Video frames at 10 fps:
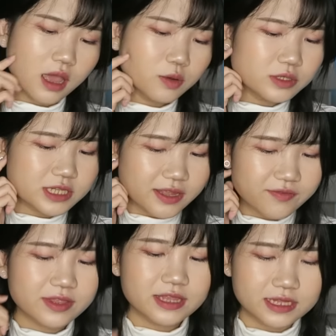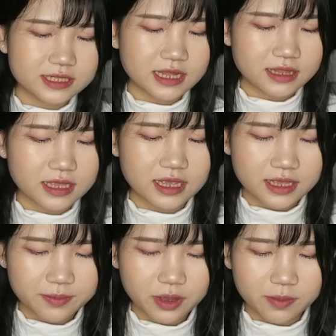I was given this at the
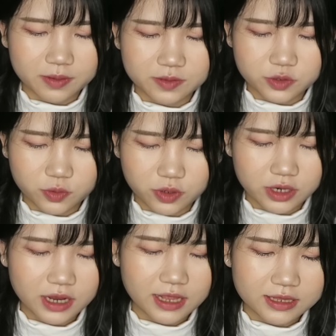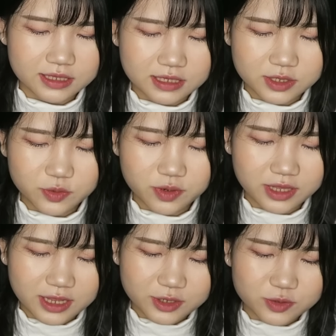AM pop-up store. And since you were
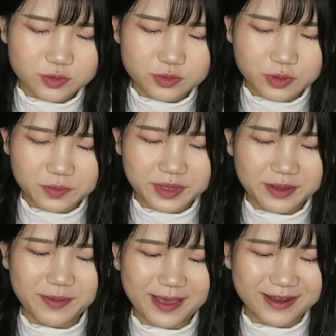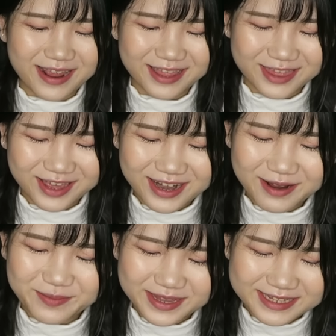the angel who told me about it, I thought I
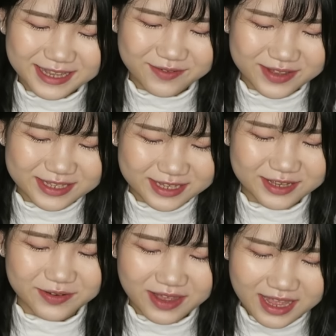must give it to you.